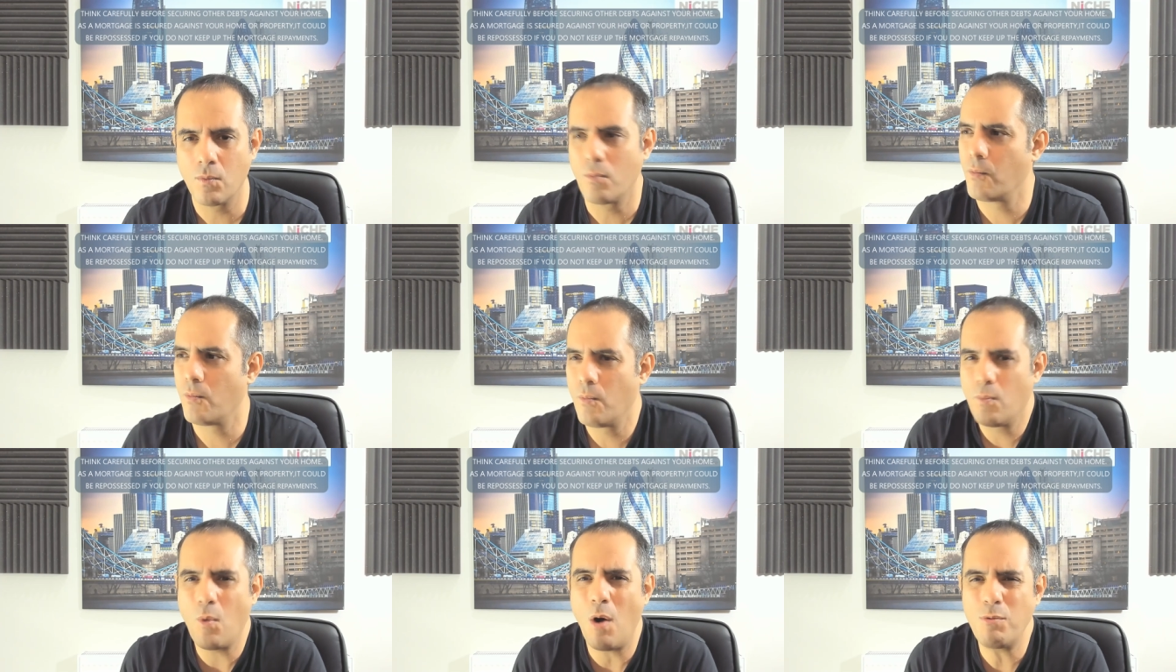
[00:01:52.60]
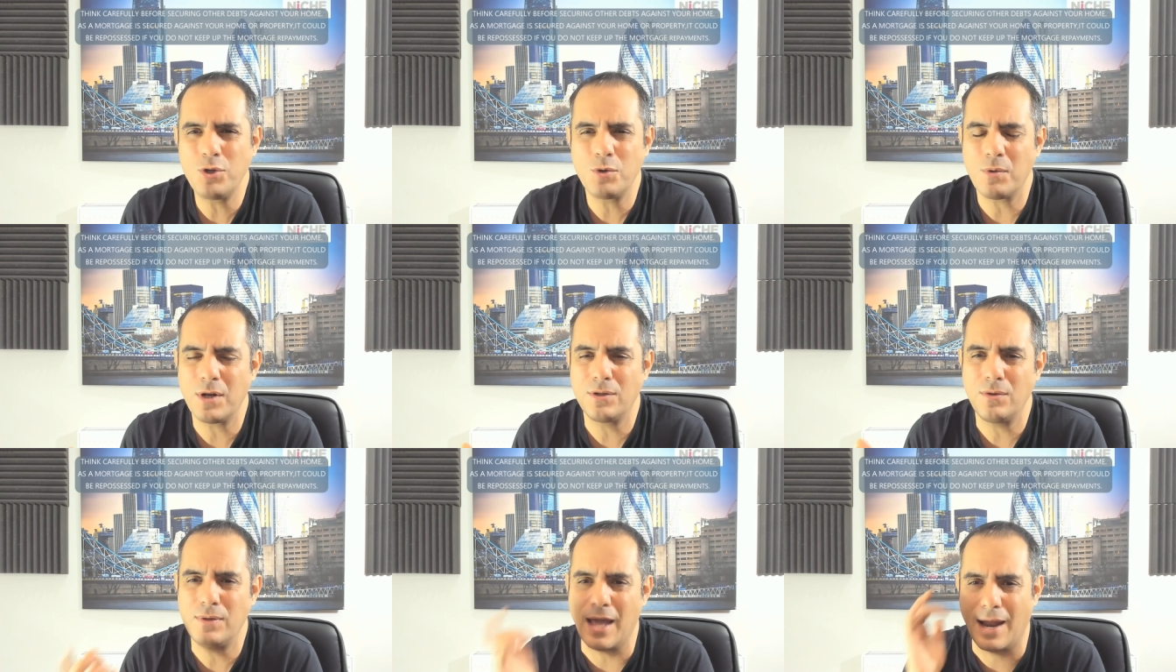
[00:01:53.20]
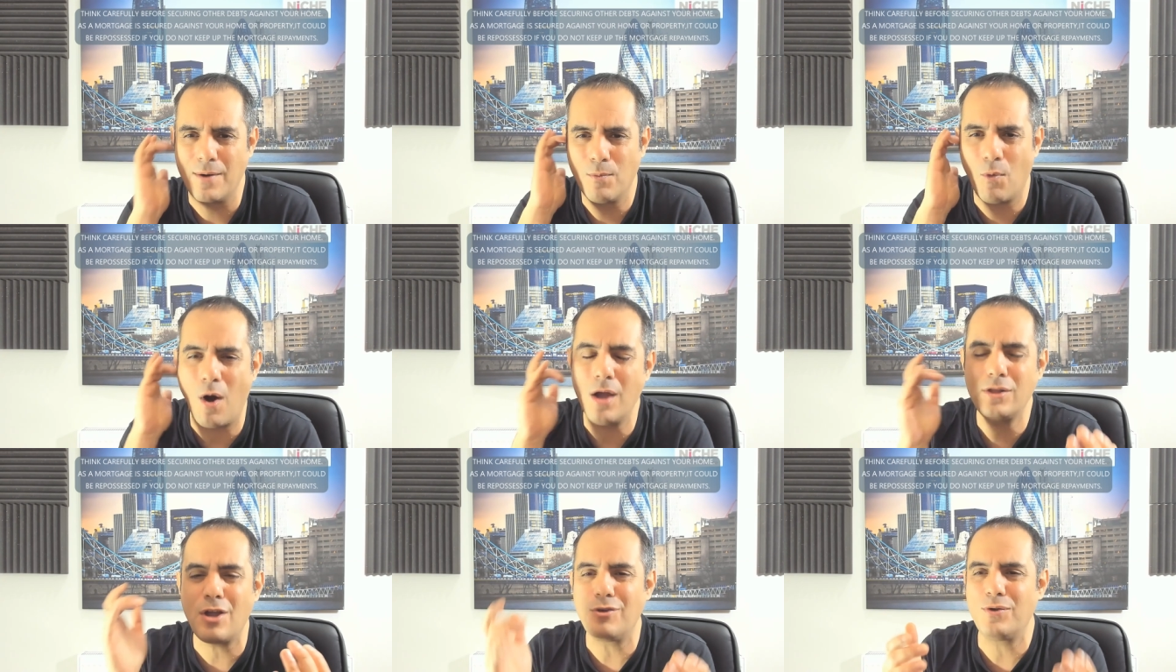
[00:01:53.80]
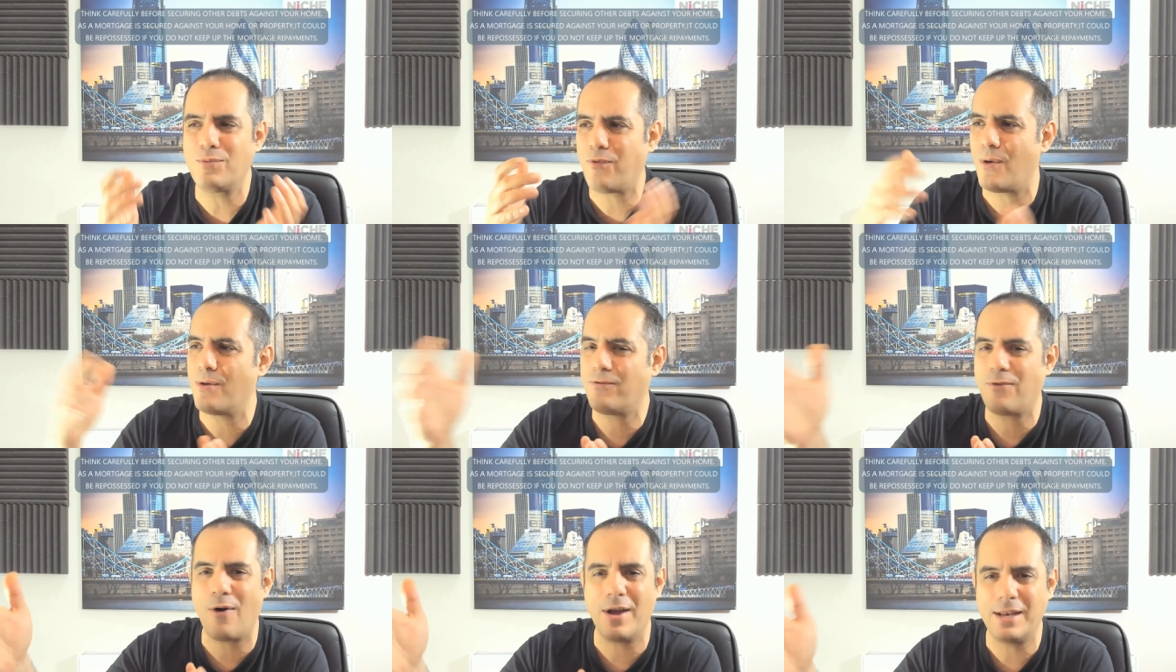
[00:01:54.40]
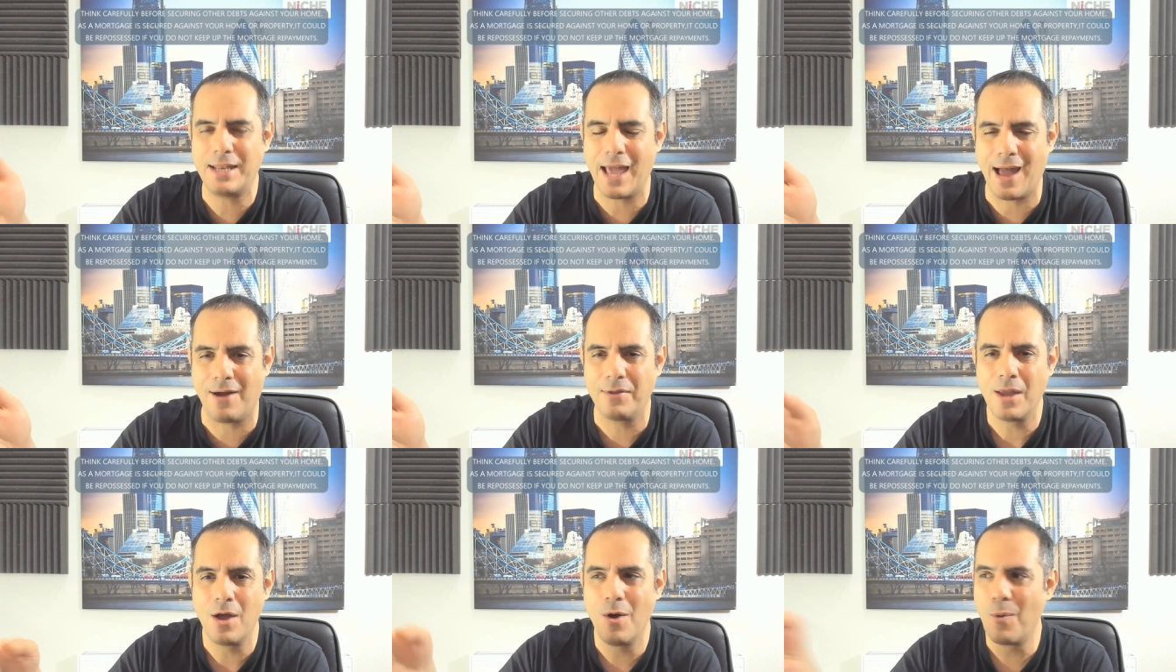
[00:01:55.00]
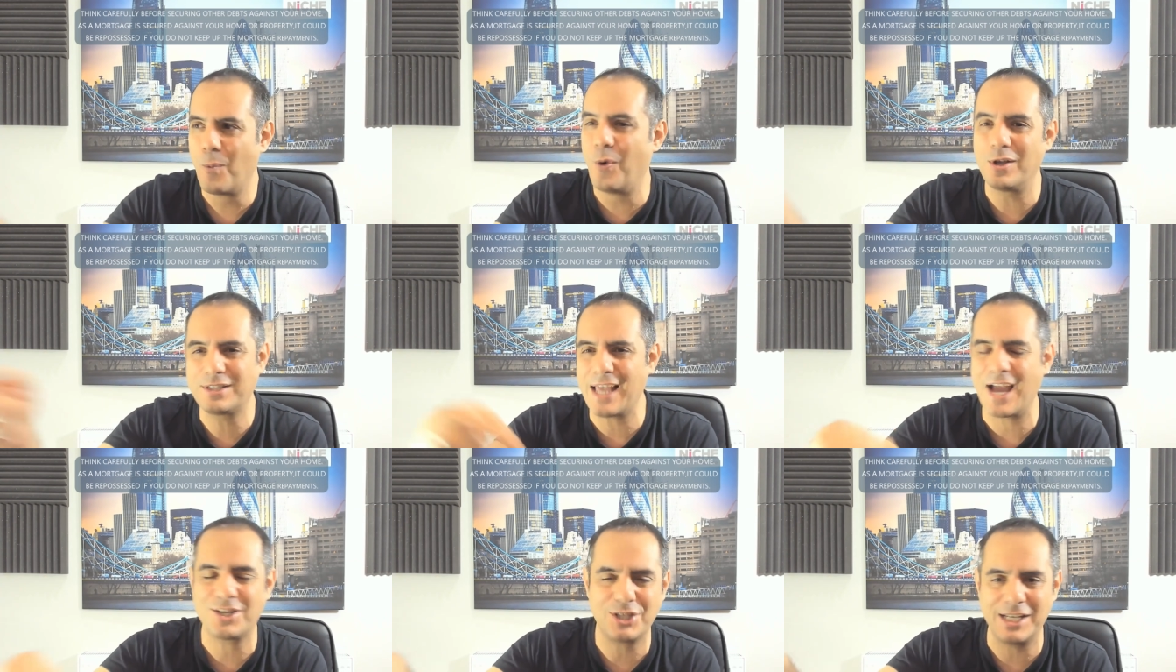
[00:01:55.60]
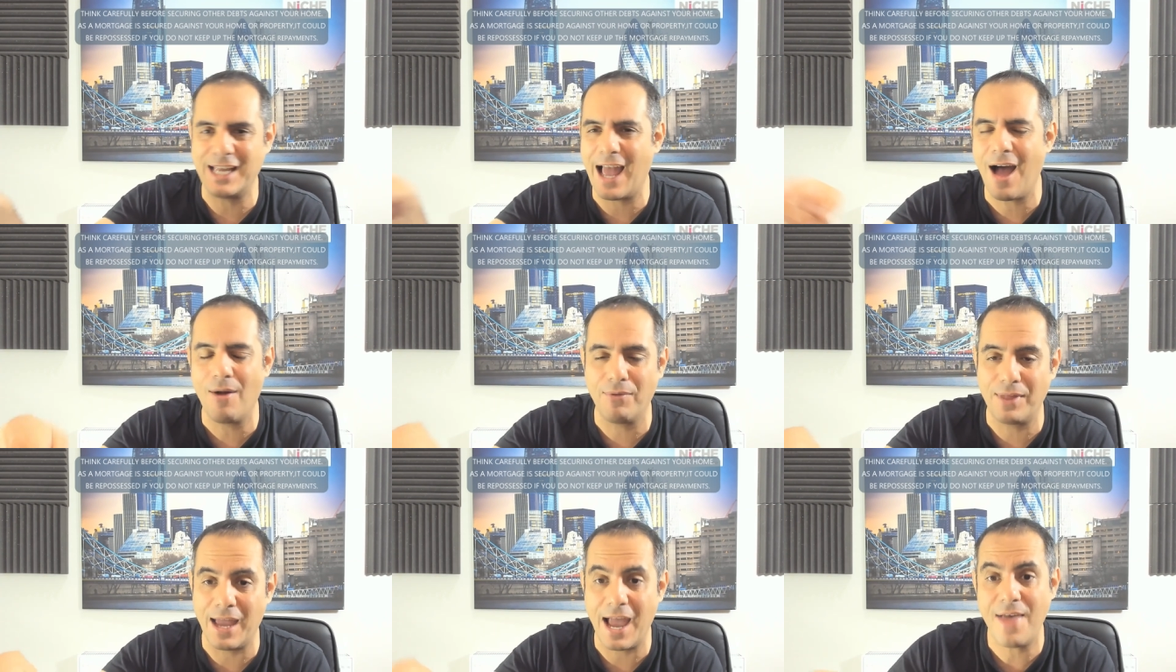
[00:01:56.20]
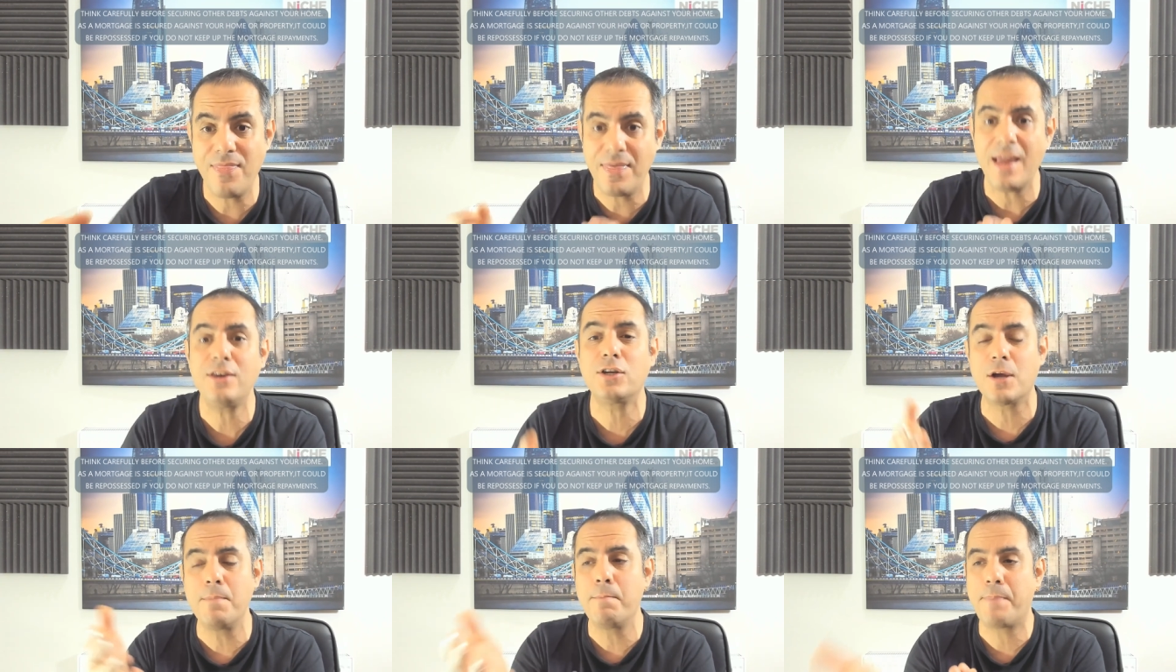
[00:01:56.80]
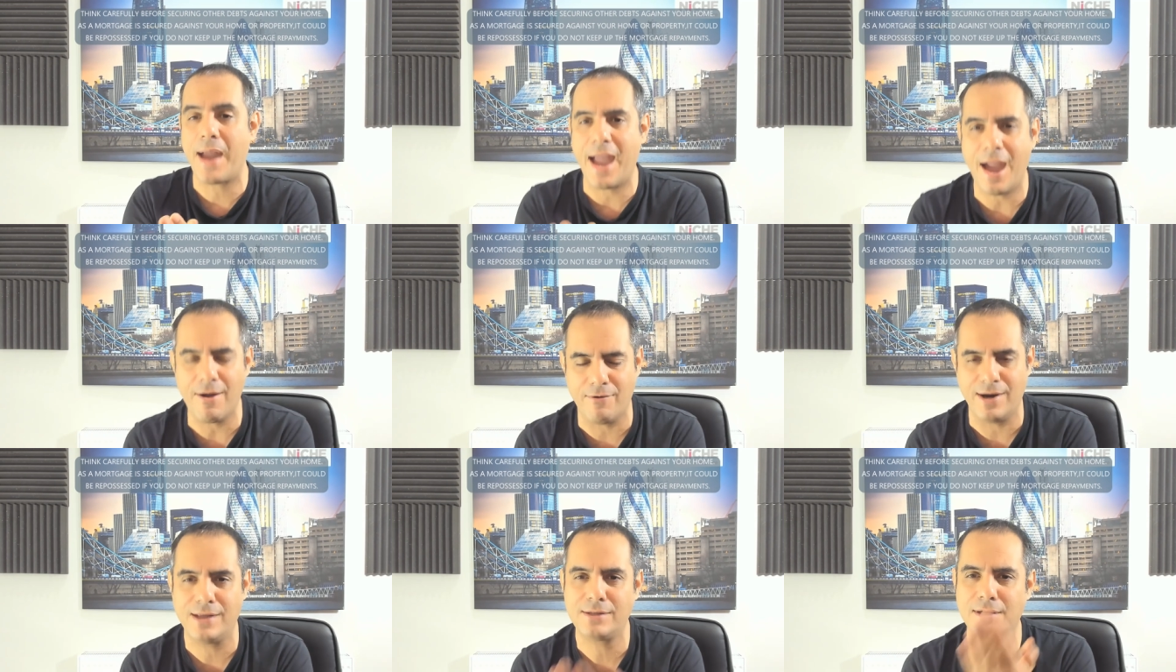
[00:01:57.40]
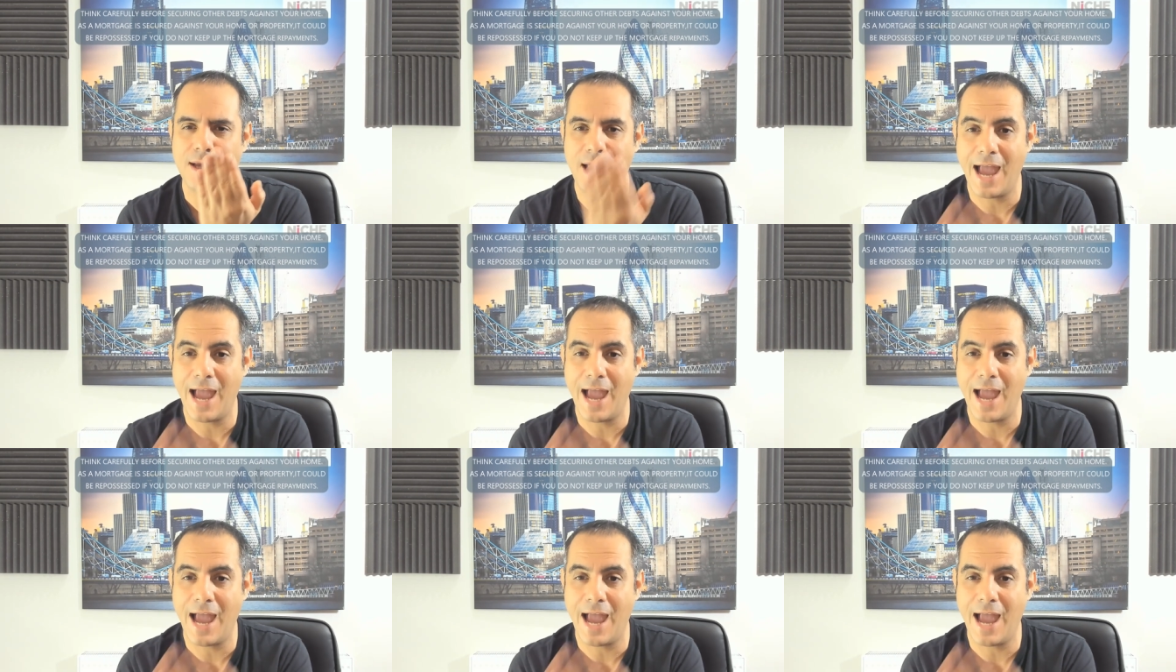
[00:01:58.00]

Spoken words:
Why would you want to do that? Why don't you want to find out what's actually out there and then compare it